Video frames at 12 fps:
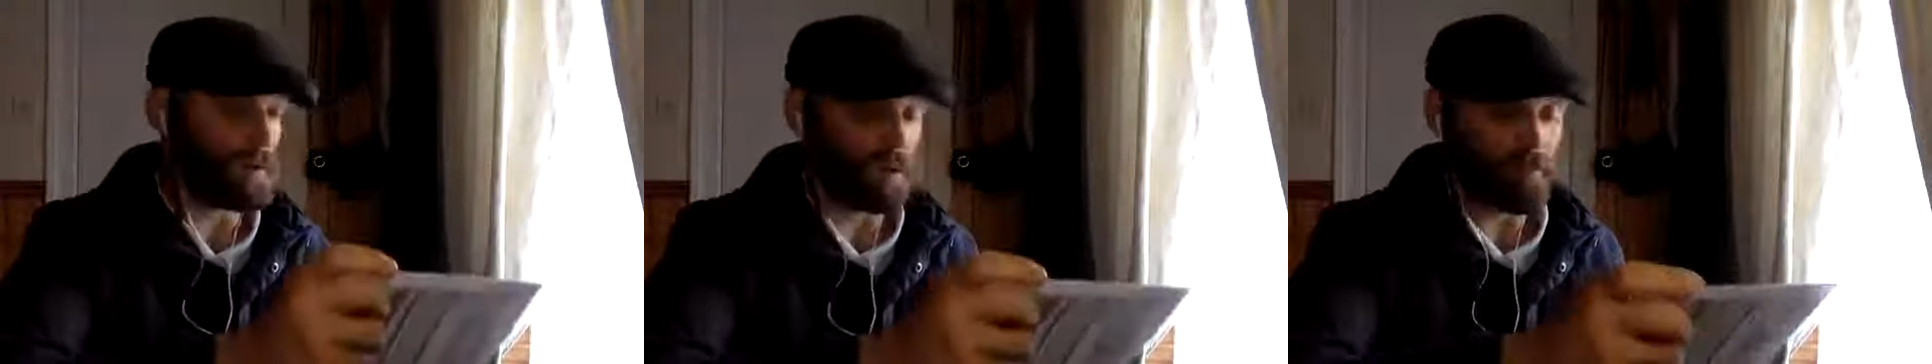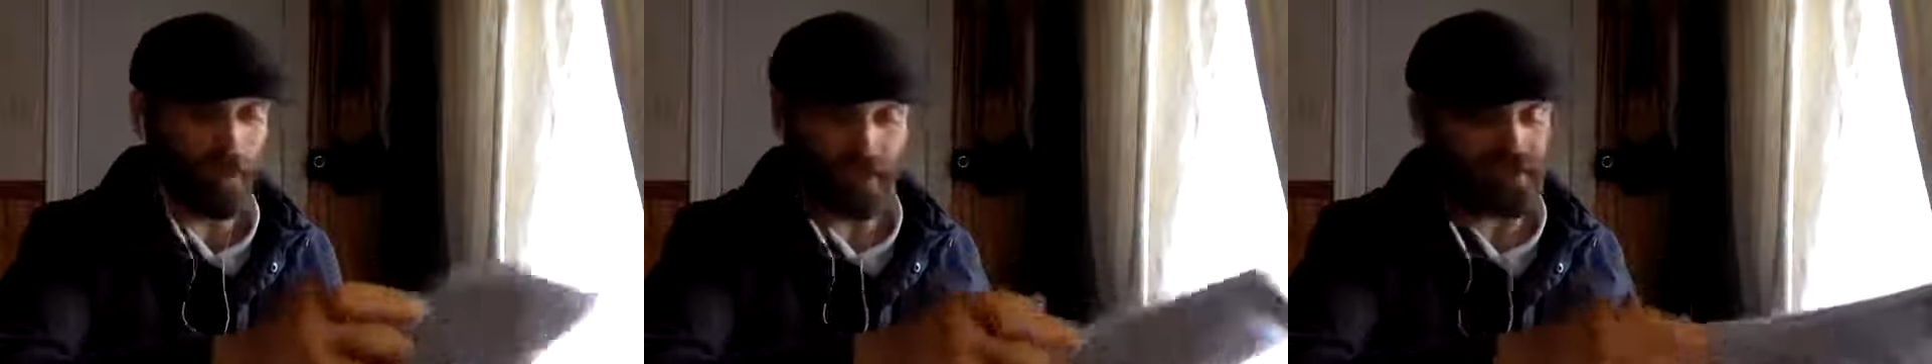
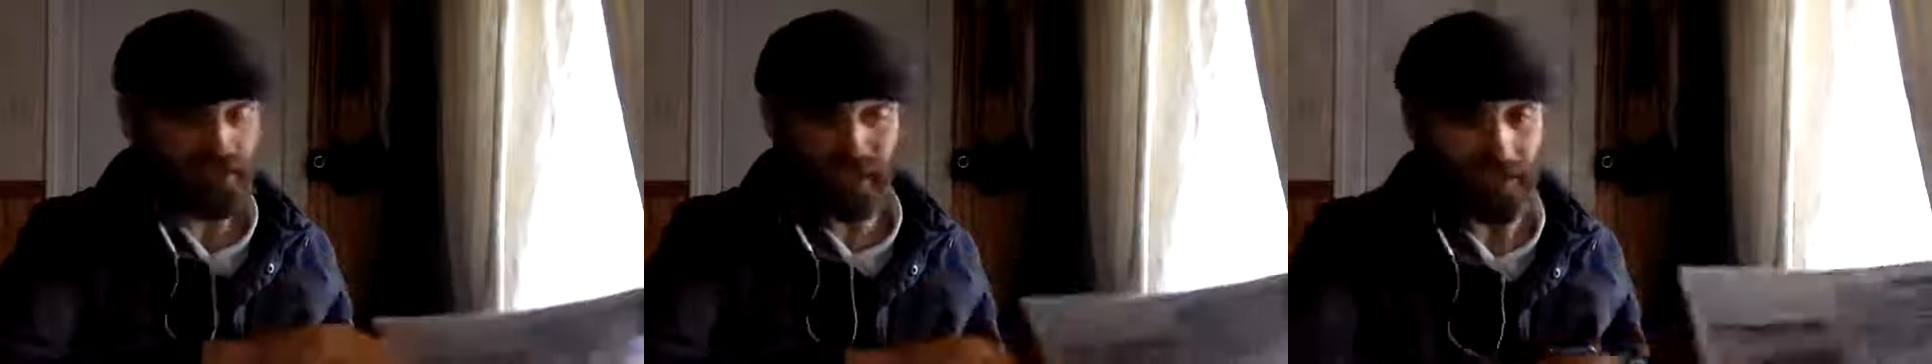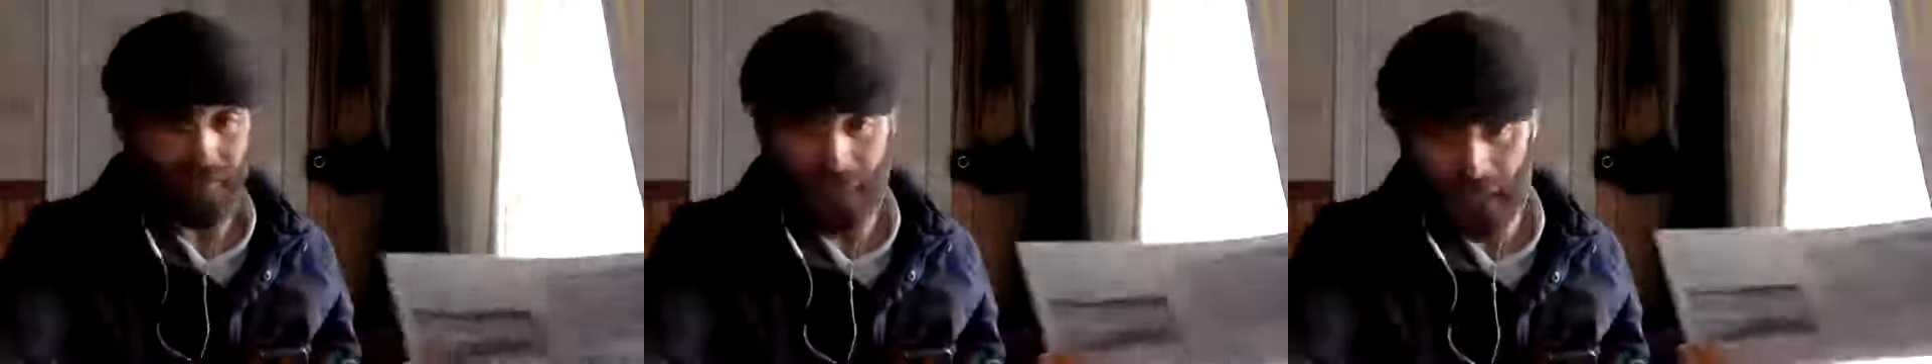I'm not a
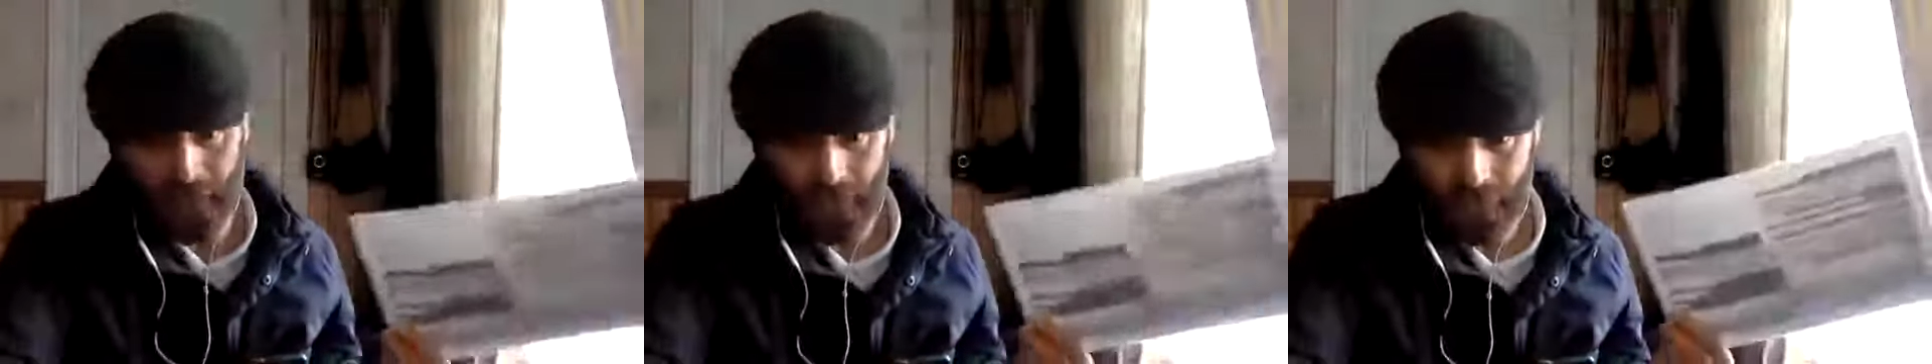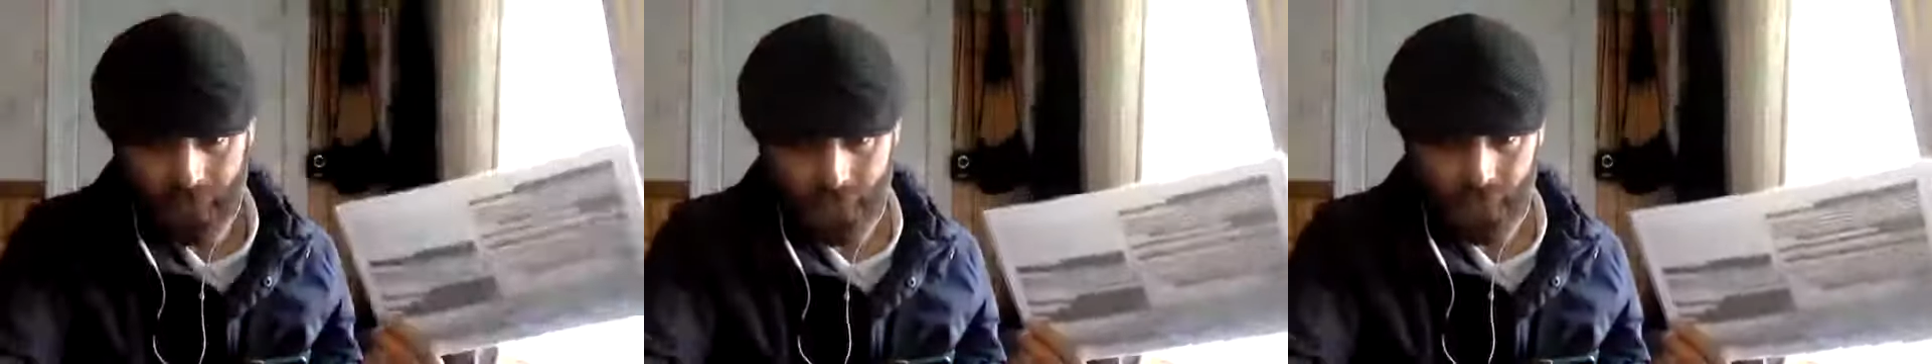silly man.
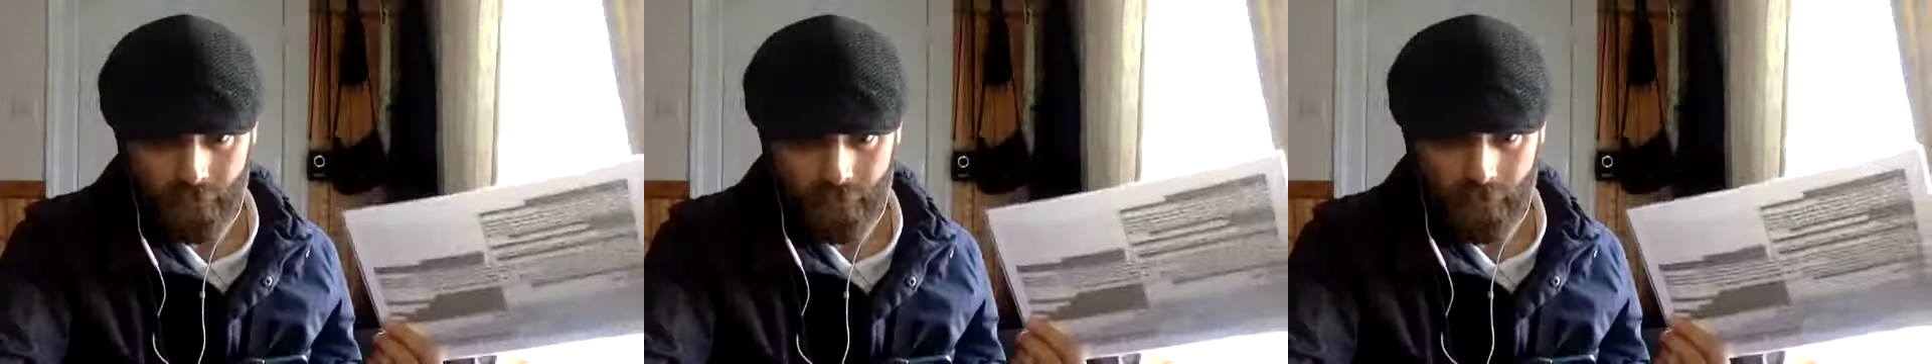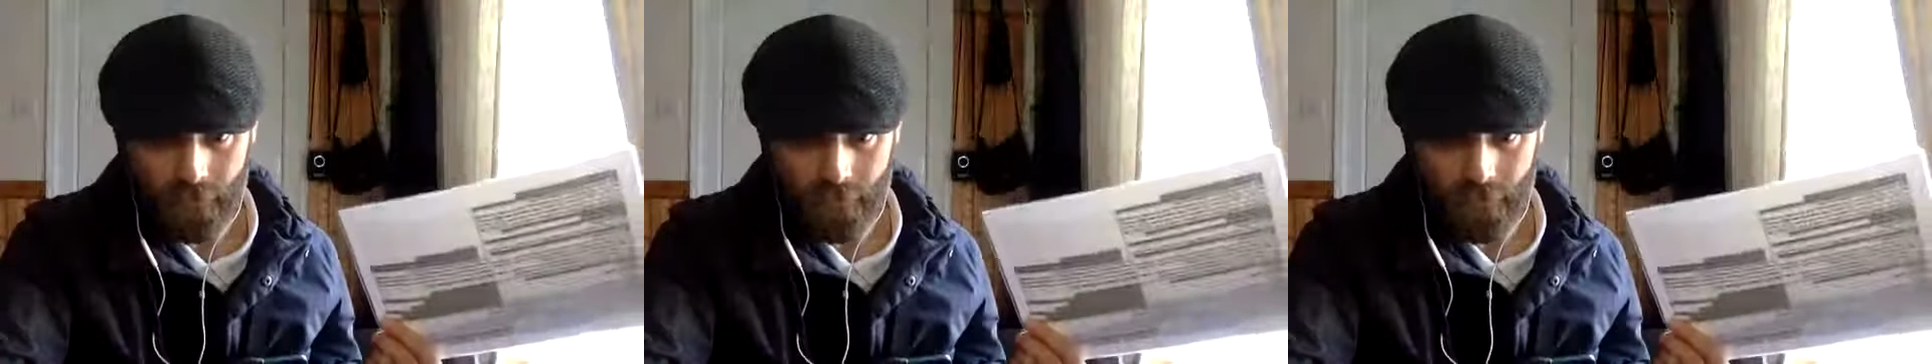
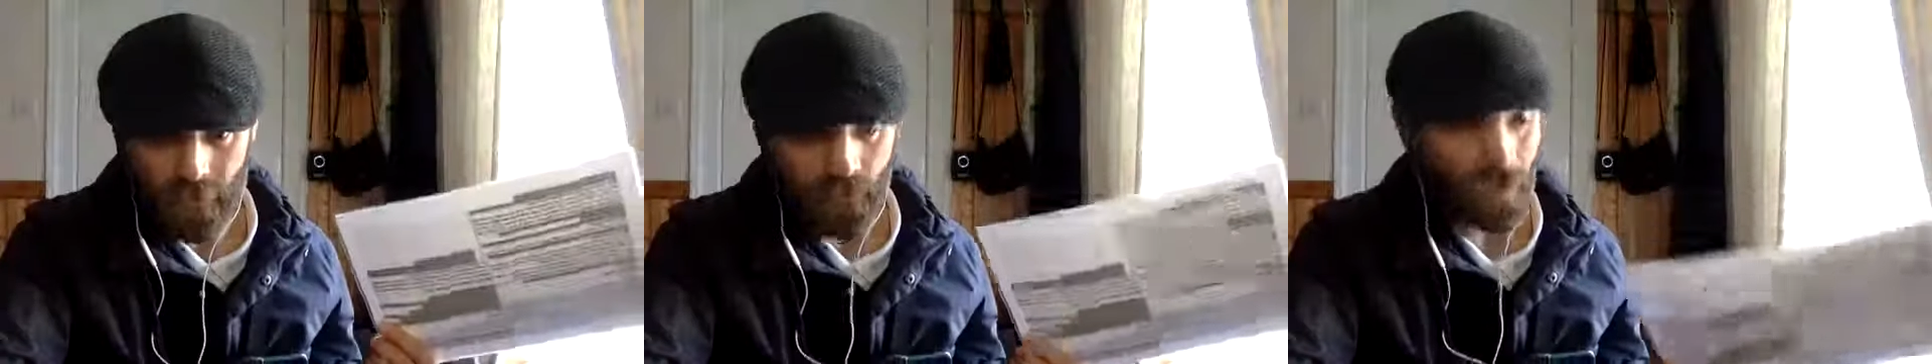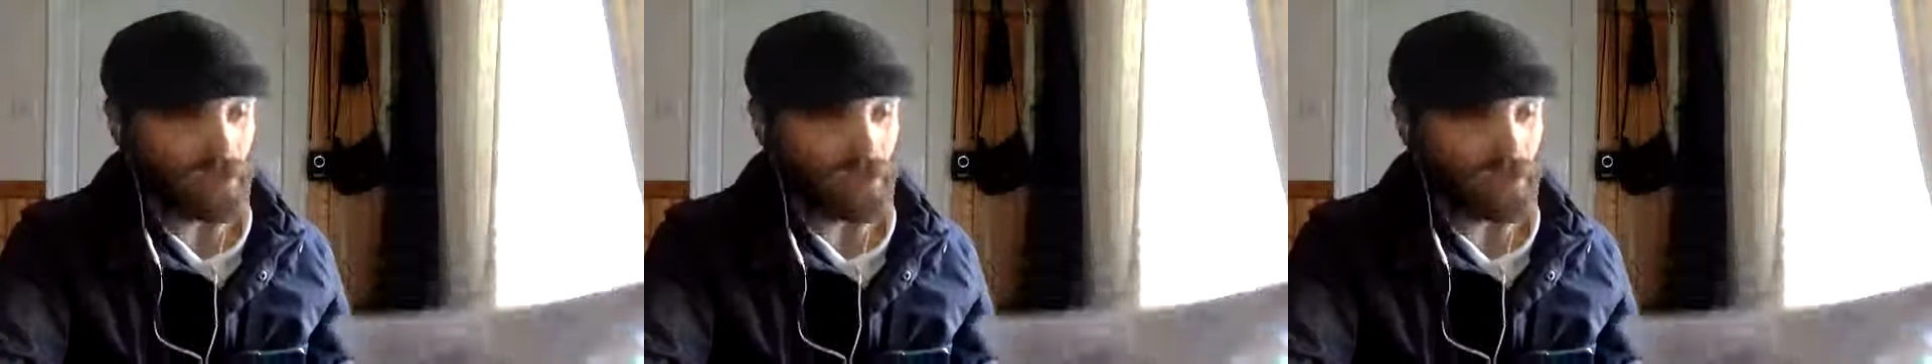So